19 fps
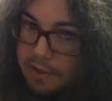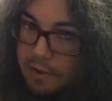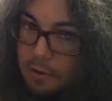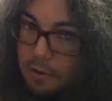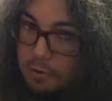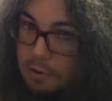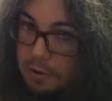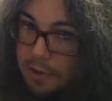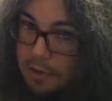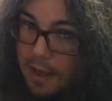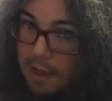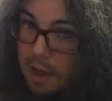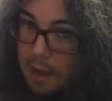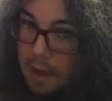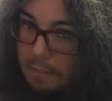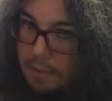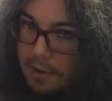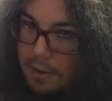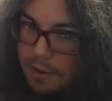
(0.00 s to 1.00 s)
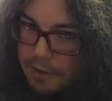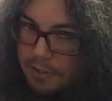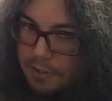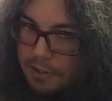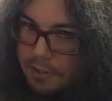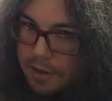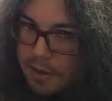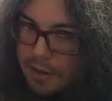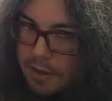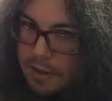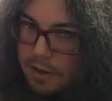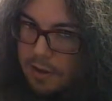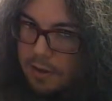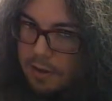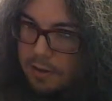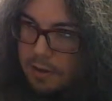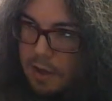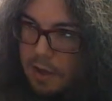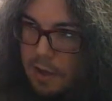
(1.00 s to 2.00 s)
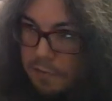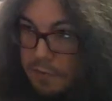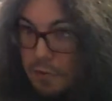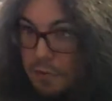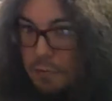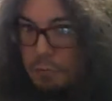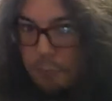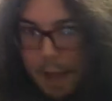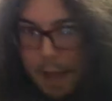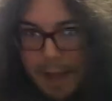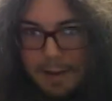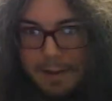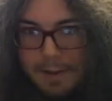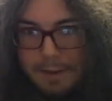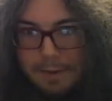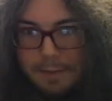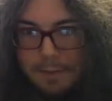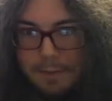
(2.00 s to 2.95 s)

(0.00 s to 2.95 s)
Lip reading: go look that up, because if you like